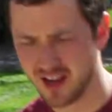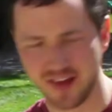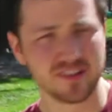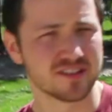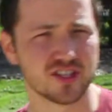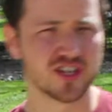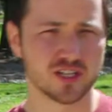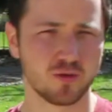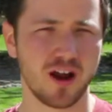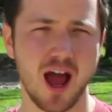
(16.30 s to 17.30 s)
And this is
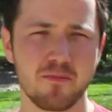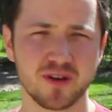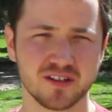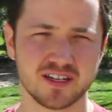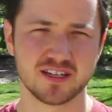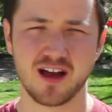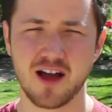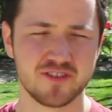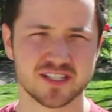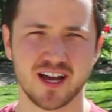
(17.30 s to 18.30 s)
just what I'm building.
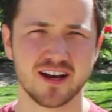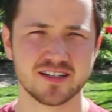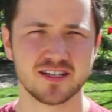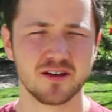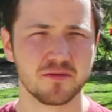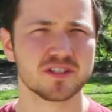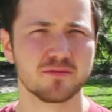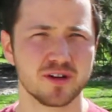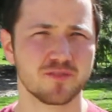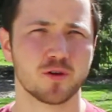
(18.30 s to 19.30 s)
I've decided to
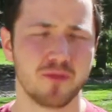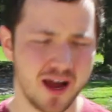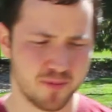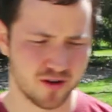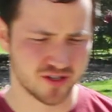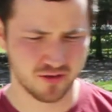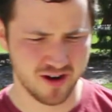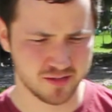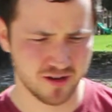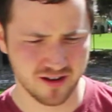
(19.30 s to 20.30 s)
build for my personal
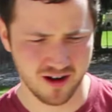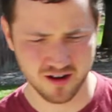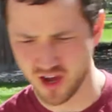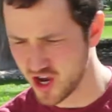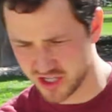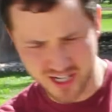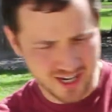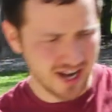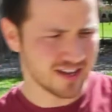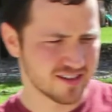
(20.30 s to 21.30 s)
raised bed garden. Do you need
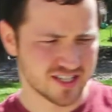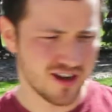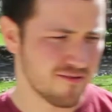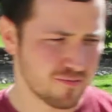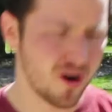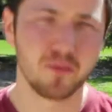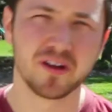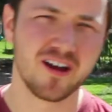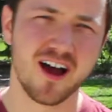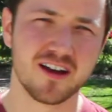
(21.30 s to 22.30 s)
any of this stuff? Probably
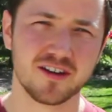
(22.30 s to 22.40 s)
not.